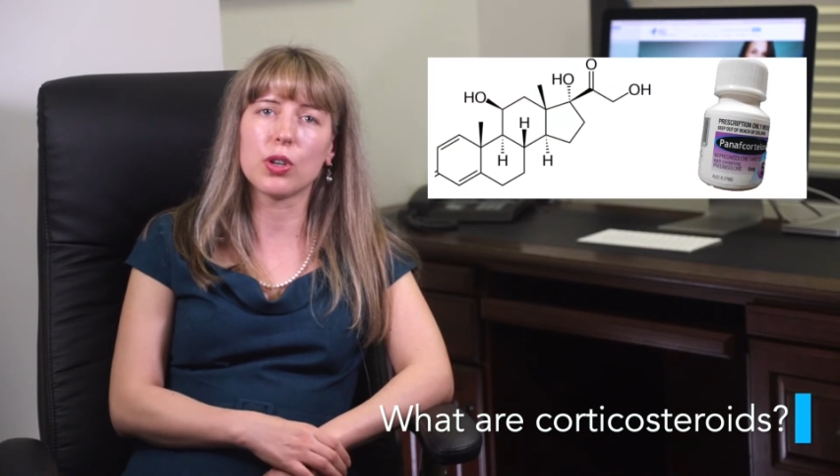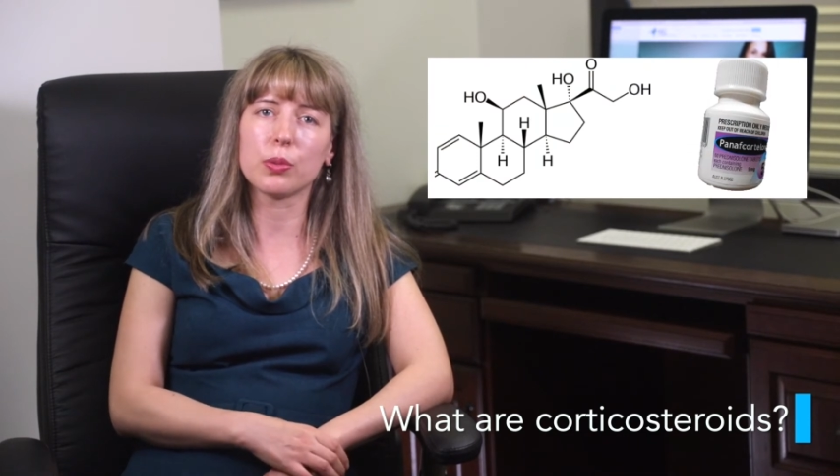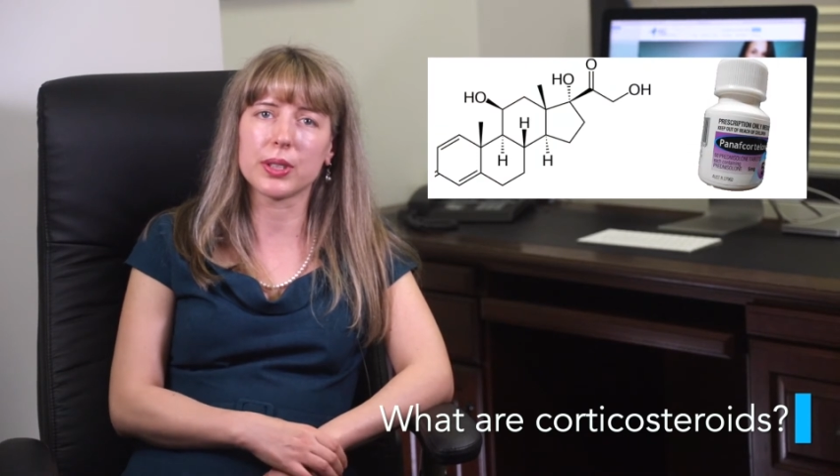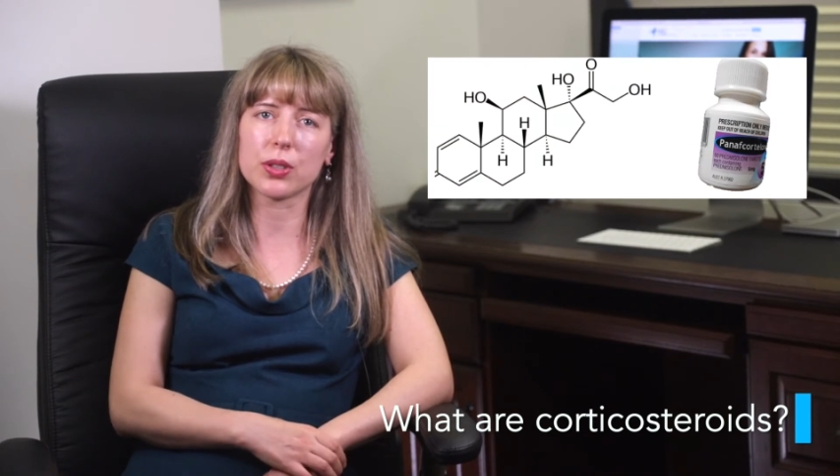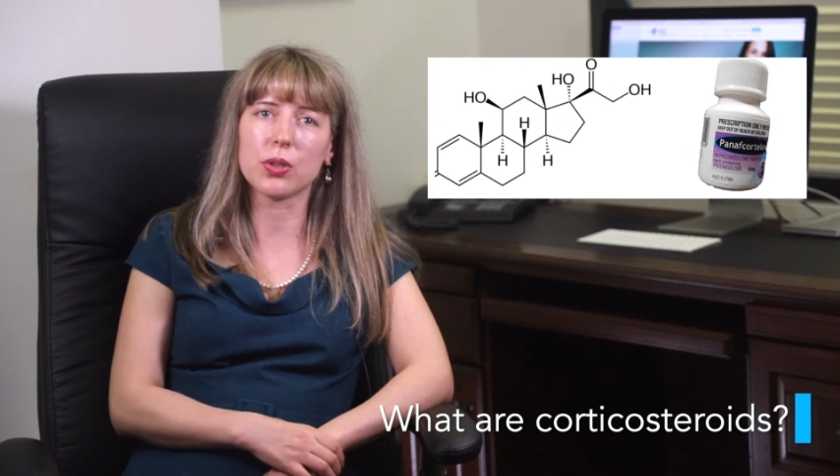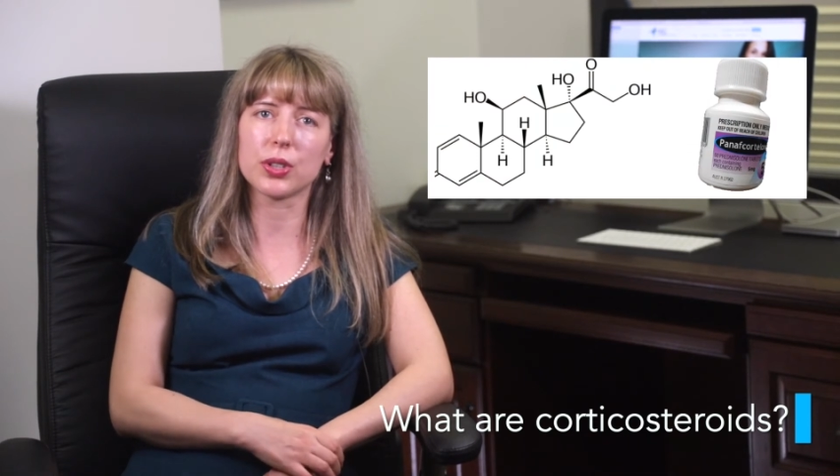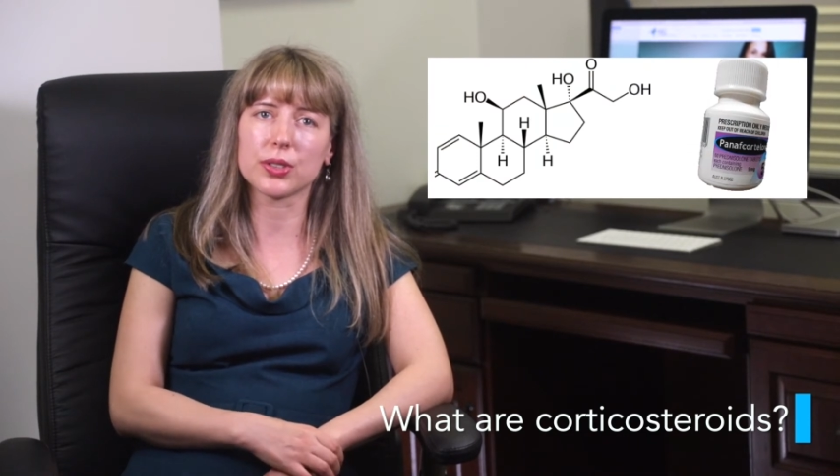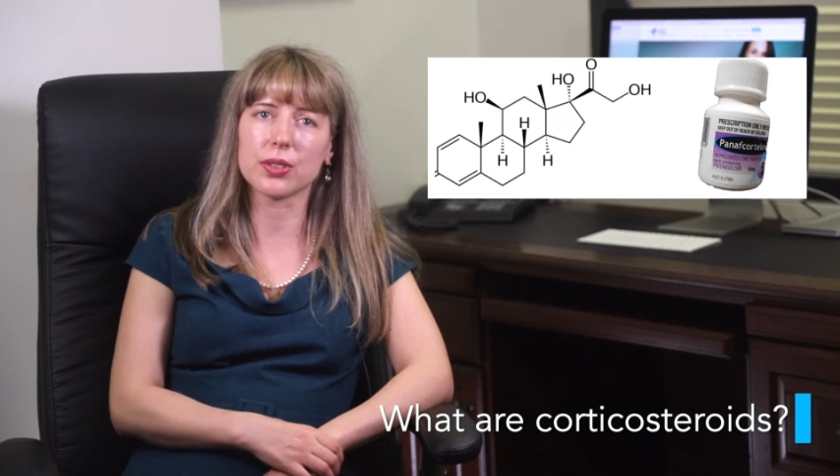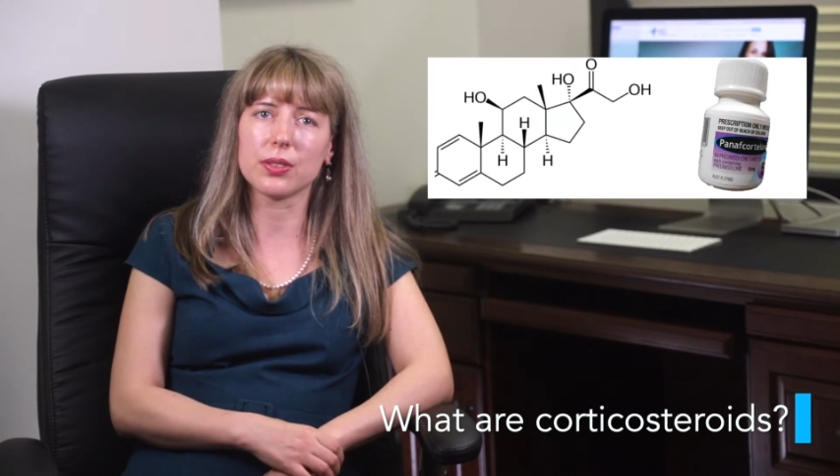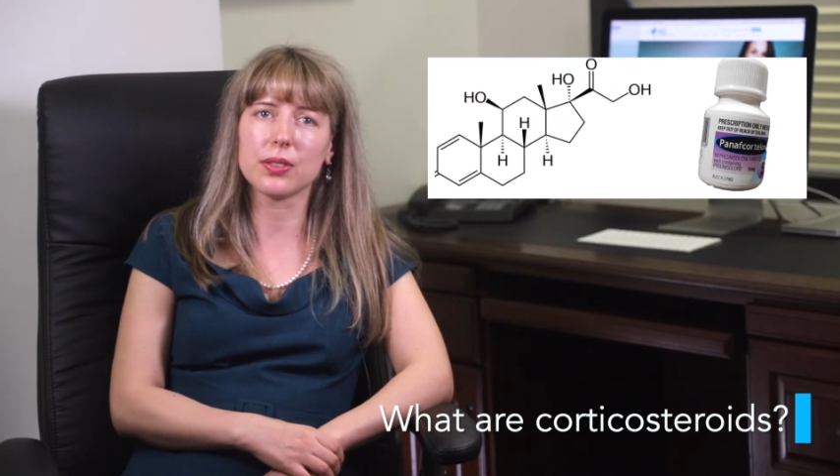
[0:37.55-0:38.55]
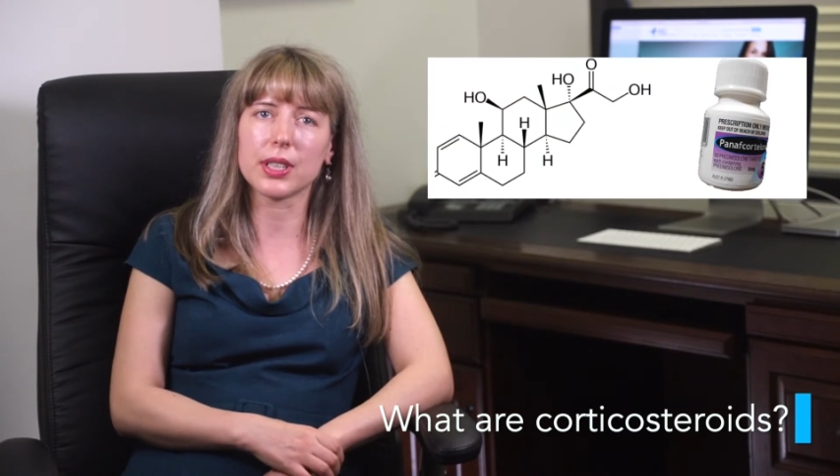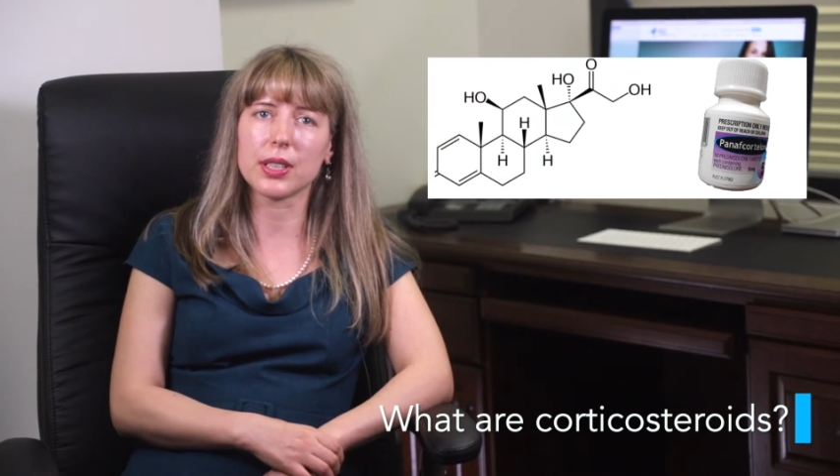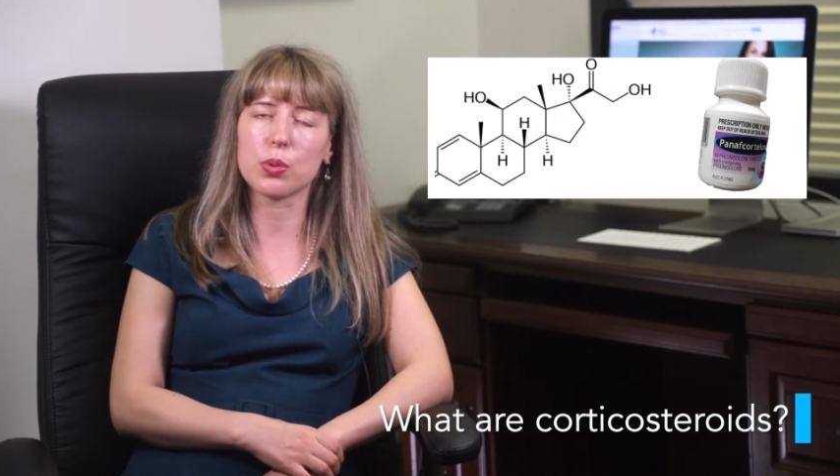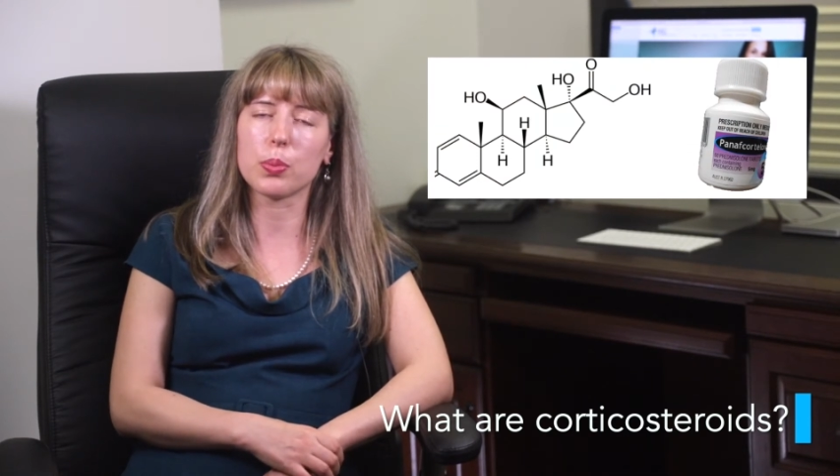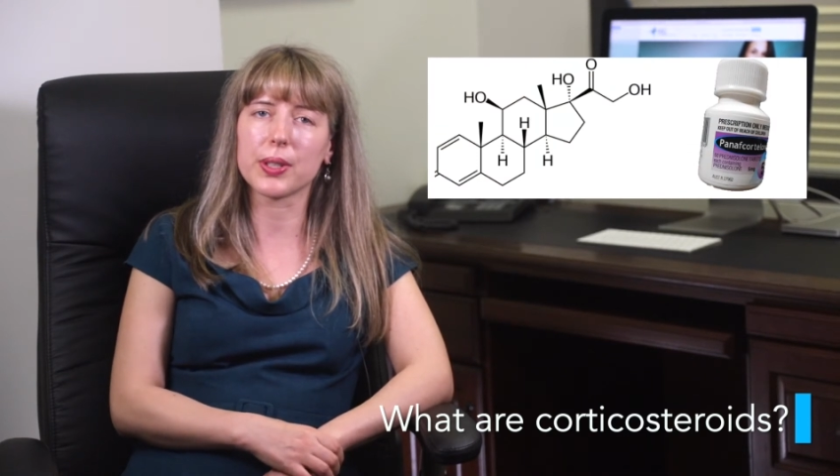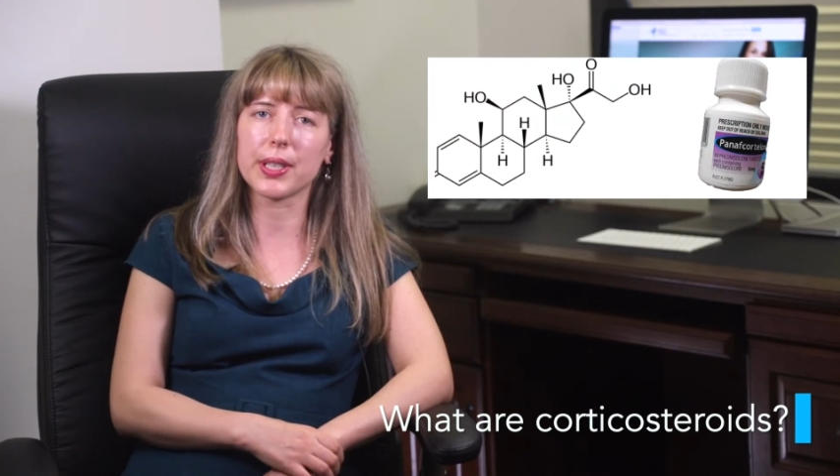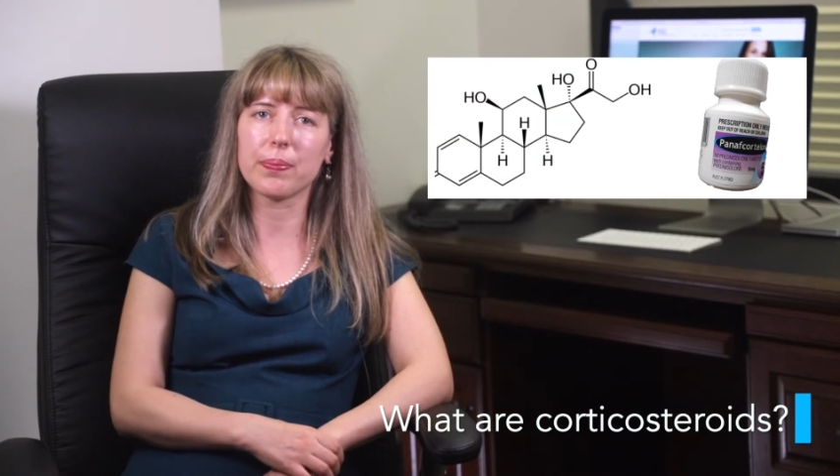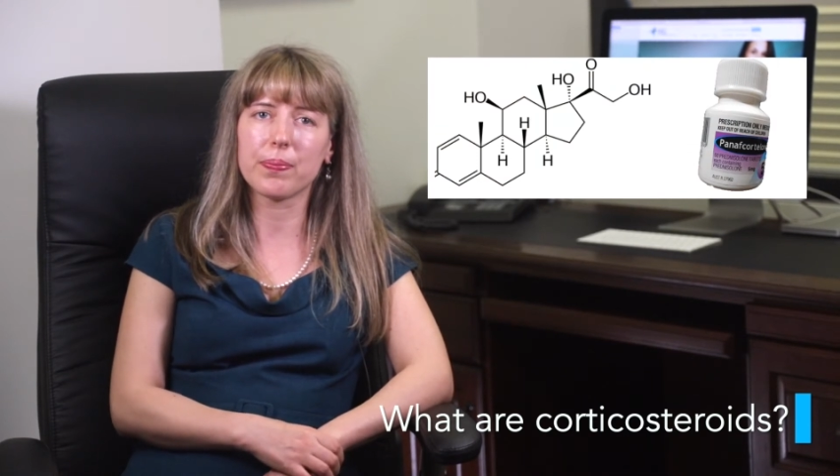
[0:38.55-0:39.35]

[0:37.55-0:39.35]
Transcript: hormone cortisol in the body.